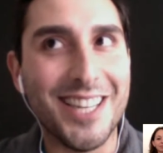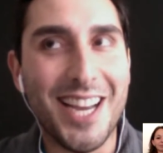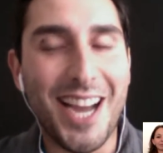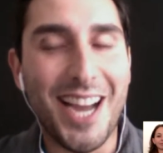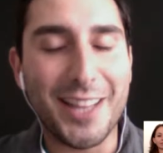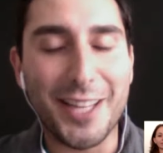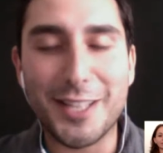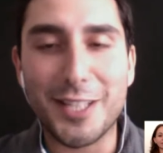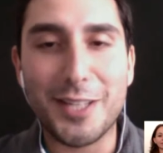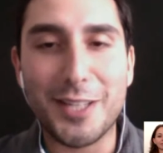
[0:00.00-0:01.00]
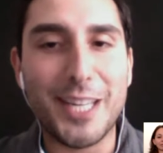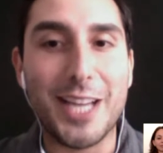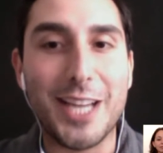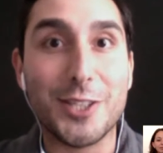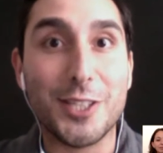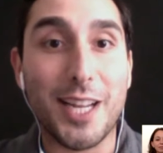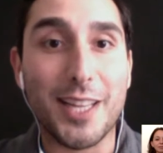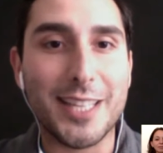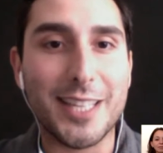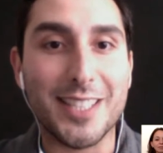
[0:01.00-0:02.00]
I liked the communication.
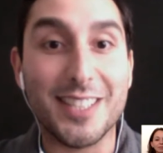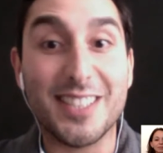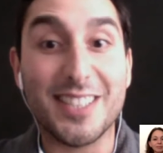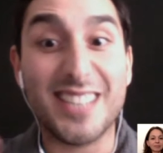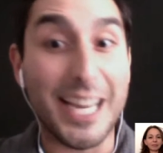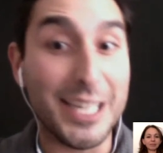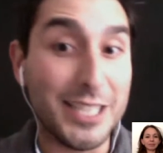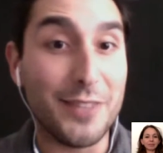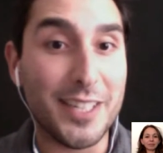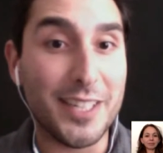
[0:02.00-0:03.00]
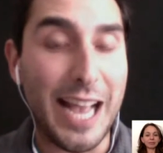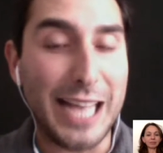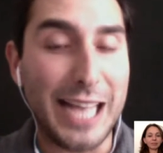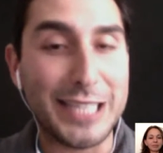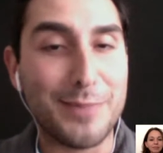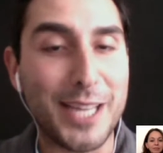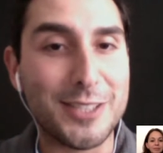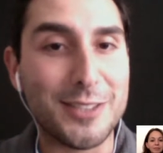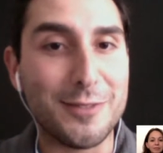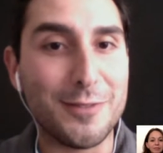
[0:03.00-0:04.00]
I liked the scientific
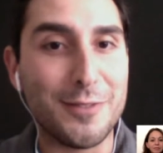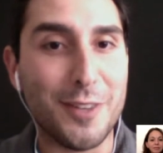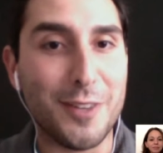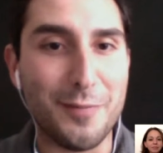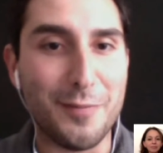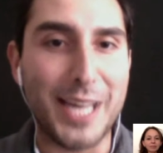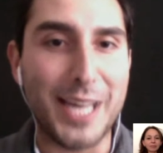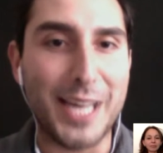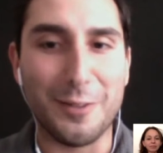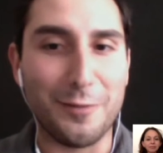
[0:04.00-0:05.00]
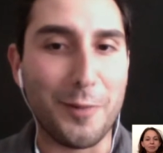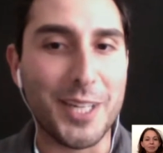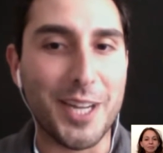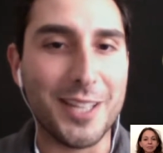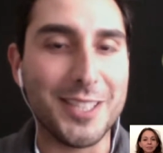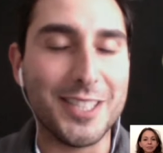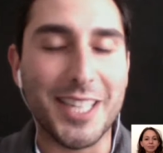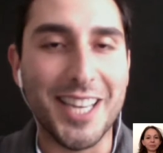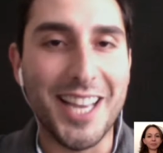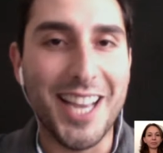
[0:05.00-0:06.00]
aspect of medicine, the
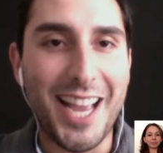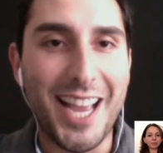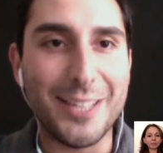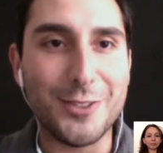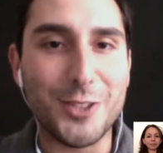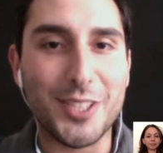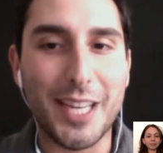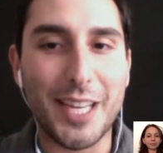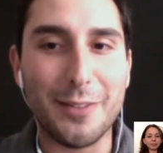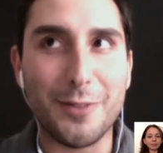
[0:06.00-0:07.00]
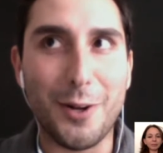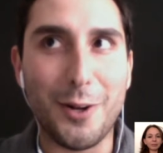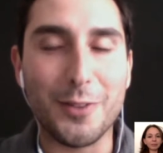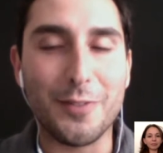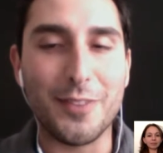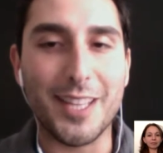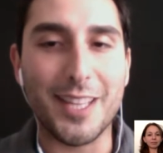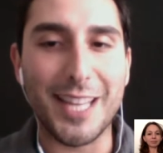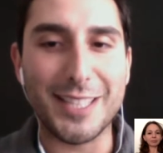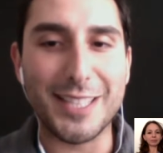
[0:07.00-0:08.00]
pharmacology. And it's just kind of all of the
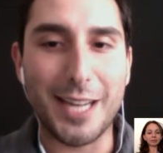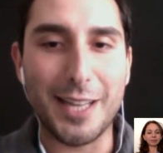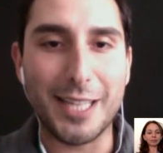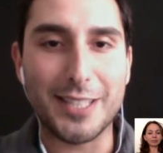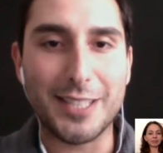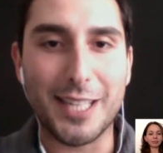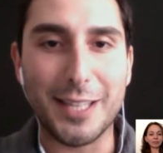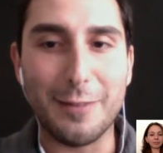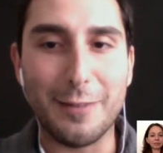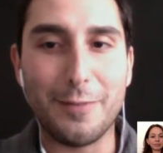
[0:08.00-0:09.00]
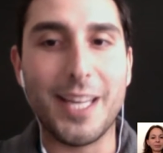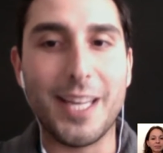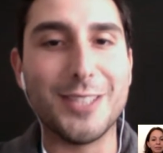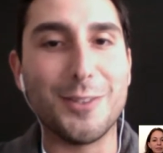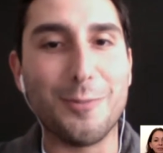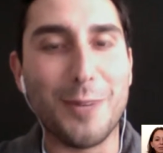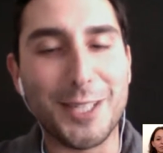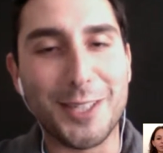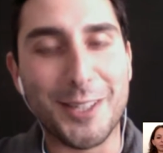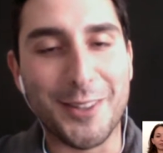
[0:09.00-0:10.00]
things that I like suddenly fit into
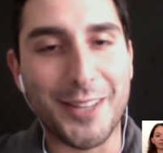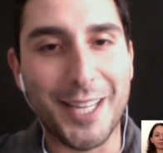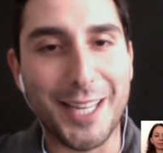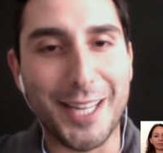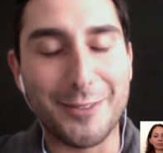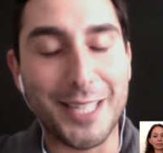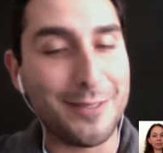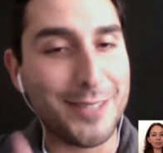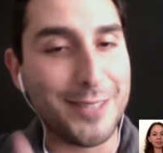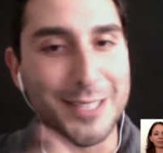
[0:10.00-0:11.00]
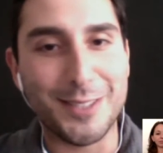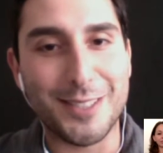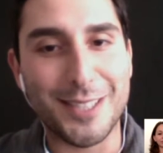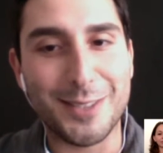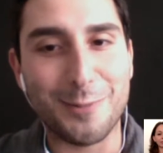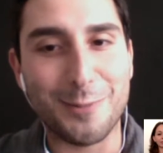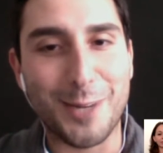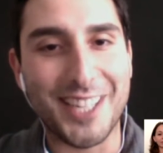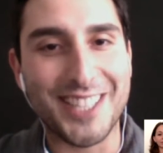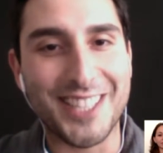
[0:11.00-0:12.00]
one clear thing. And I was like, this is
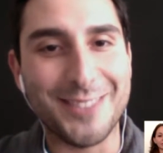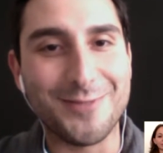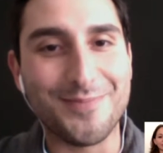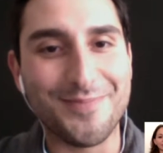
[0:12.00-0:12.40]
what I got to do.